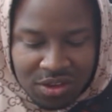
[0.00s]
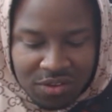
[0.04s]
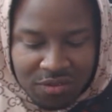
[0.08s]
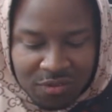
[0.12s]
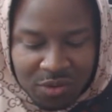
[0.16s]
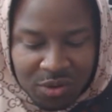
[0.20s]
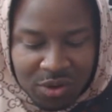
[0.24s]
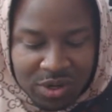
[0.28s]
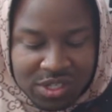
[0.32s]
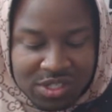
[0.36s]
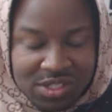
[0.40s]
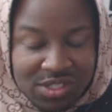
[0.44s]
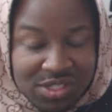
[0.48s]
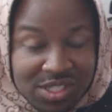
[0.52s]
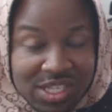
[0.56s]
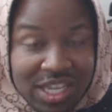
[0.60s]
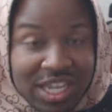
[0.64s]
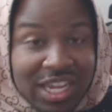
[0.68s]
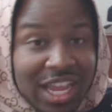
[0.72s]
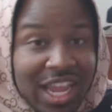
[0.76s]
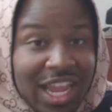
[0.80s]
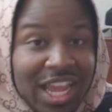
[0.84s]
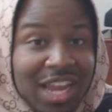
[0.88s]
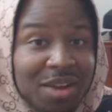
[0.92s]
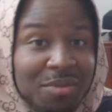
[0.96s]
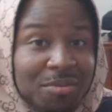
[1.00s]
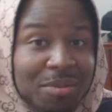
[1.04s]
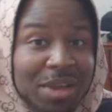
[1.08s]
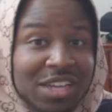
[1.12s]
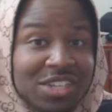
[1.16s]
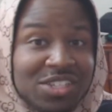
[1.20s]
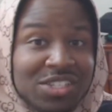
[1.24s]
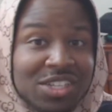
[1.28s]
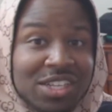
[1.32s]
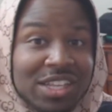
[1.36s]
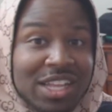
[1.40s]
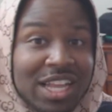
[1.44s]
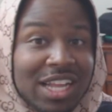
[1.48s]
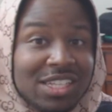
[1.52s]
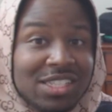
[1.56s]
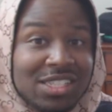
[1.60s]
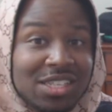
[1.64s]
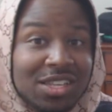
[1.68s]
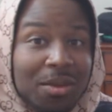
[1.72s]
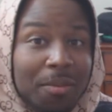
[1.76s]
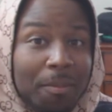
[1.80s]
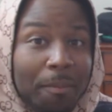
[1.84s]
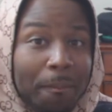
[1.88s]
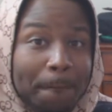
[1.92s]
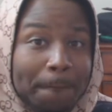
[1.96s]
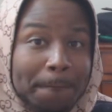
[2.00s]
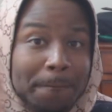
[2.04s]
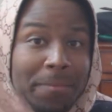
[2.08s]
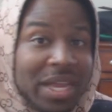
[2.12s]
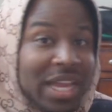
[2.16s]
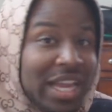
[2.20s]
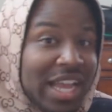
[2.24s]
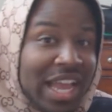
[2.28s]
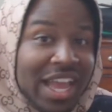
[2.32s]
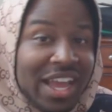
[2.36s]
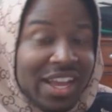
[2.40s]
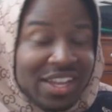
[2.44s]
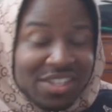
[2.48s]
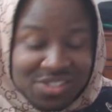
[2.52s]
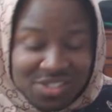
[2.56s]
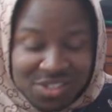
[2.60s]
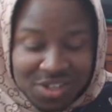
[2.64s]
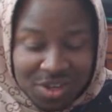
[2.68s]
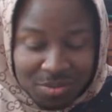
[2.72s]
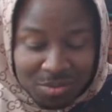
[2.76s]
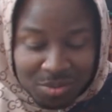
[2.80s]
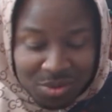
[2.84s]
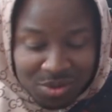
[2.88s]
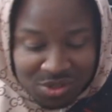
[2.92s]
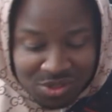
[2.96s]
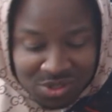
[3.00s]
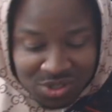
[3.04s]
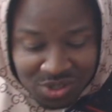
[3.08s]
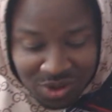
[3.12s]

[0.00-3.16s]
for a stick animation, that's big ass numbers.